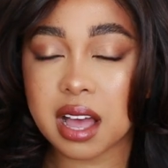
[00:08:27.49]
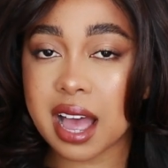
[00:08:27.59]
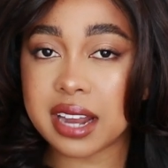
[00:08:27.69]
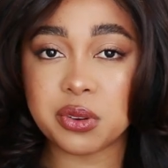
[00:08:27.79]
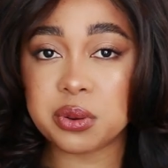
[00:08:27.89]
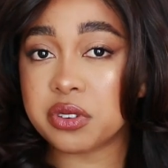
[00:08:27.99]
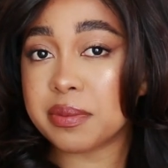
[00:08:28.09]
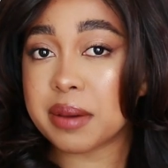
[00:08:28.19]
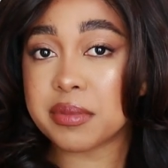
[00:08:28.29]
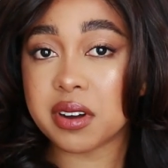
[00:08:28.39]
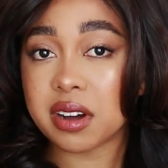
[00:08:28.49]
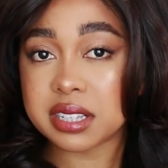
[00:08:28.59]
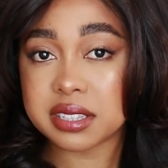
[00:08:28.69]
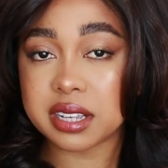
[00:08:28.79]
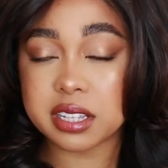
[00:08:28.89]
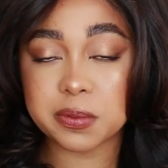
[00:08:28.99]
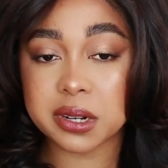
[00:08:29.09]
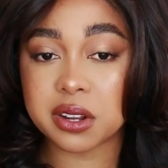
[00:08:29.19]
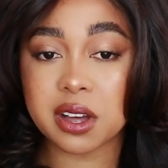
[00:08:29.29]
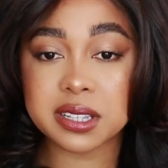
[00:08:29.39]
I don't remember, honestly. It's
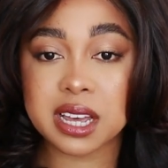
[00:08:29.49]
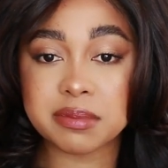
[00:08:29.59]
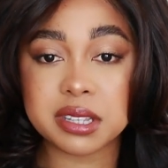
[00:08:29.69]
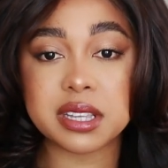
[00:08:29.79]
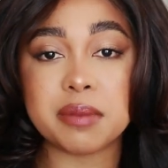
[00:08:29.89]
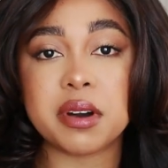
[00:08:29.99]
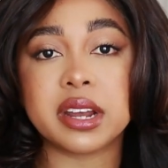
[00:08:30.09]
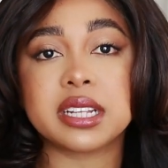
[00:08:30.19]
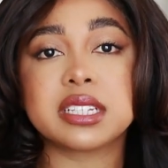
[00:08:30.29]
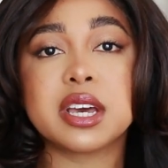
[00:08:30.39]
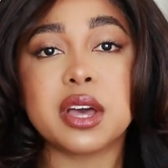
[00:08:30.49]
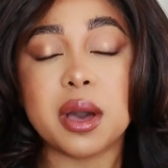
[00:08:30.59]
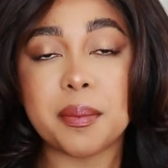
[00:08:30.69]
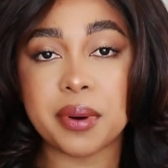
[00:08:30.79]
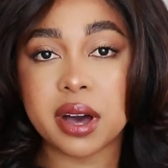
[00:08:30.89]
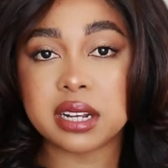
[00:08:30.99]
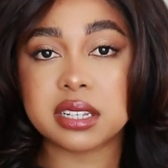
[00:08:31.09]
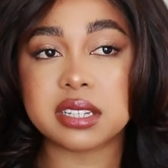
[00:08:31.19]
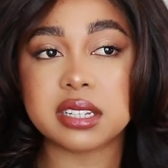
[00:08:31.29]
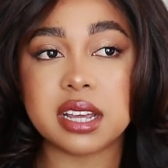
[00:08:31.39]
been a long time since I bought it,
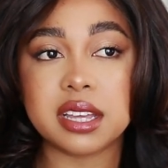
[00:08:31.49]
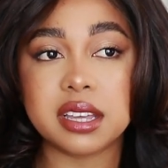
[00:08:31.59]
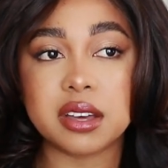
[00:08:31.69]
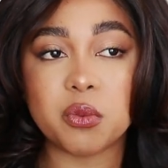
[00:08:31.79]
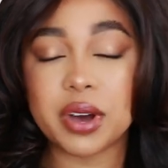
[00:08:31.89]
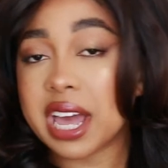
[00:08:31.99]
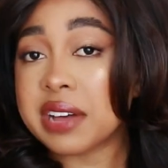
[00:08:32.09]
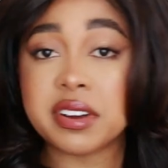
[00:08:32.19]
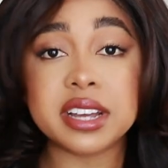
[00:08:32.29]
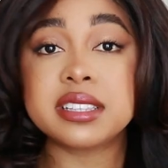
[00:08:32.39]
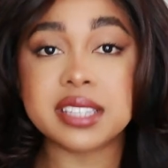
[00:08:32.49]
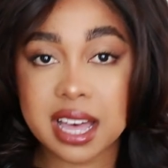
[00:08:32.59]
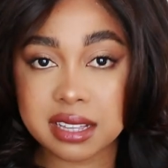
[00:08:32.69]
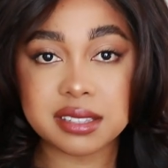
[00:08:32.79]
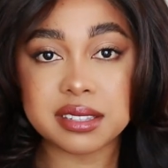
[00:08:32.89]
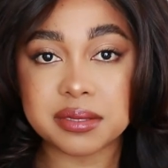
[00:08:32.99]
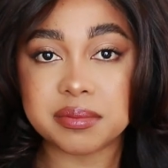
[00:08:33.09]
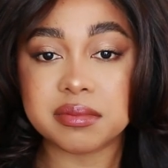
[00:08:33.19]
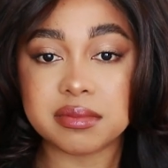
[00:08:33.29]
but whatever it says,